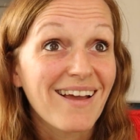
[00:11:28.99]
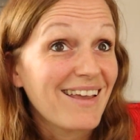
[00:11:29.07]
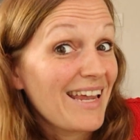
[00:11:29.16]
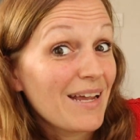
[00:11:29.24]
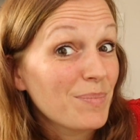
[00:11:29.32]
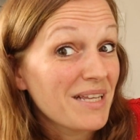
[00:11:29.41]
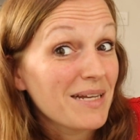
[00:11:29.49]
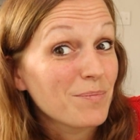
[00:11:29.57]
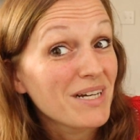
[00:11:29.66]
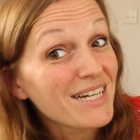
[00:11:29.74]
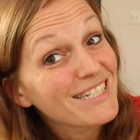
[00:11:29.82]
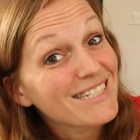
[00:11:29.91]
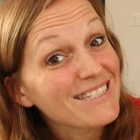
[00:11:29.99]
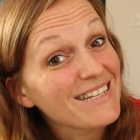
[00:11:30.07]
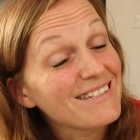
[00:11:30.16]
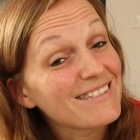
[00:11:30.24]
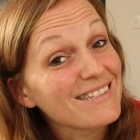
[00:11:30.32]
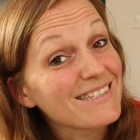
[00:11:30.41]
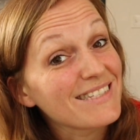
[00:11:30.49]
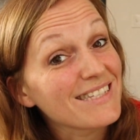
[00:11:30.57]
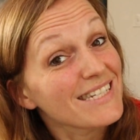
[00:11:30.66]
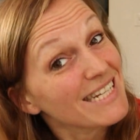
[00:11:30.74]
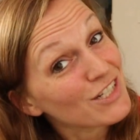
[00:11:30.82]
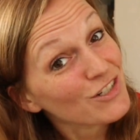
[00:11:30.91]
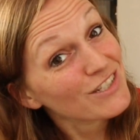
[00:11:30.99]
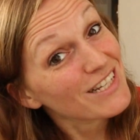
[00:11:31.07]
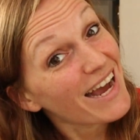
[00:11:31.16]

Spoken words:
I can't plan much since this is a teacher's